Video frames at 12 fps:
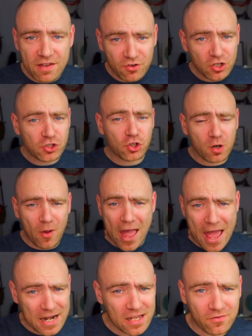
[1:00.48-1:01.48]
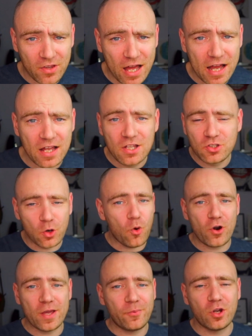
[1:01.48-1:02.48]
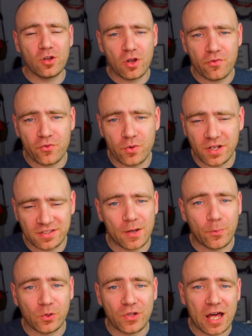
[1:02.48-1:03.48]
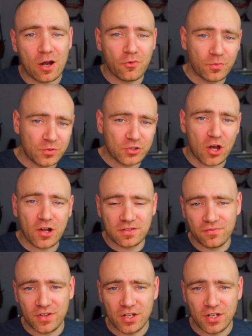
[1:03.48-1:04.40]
If you're unsure about any of that, don't worry, I'm going to go through an example now from start to